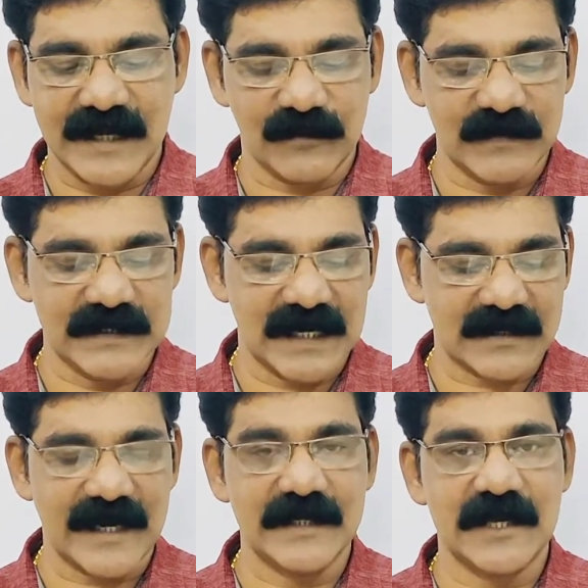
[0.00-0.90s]
that
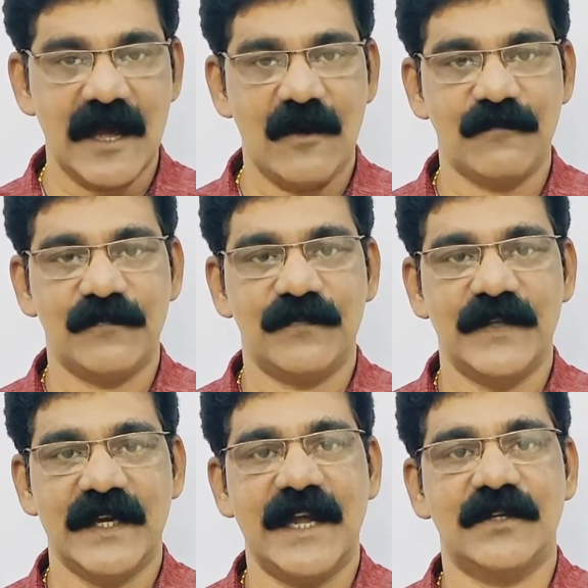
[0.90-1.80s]
wizard right off
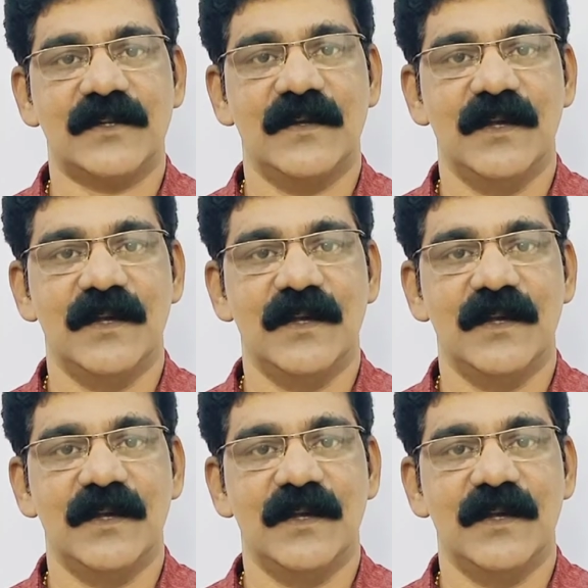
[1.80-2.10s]
the head.